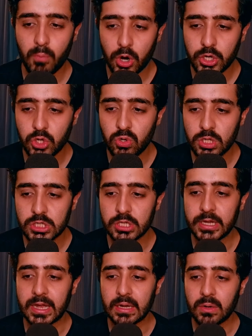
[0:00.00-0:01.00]

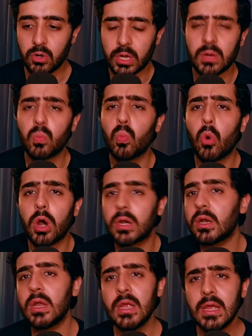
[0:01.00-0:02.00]
modules, look at
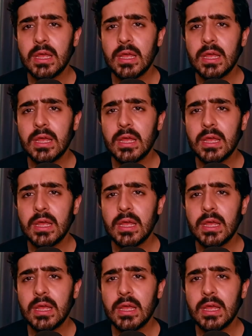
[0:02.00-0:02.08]
what,